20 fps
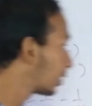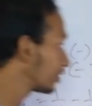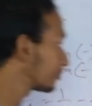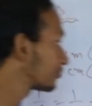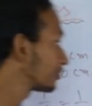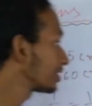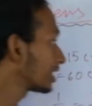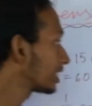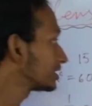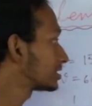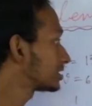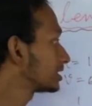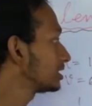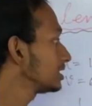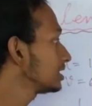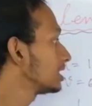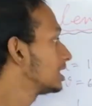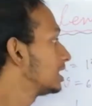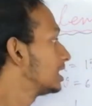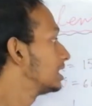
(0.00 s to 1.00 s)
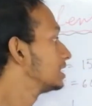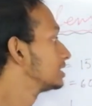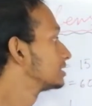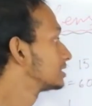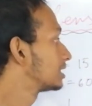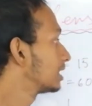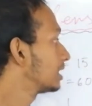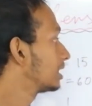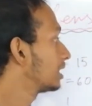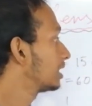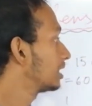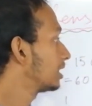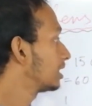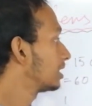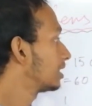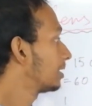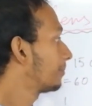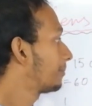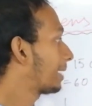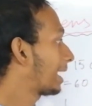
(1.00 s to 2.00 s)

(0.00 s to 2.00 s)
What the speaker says: what we can see, the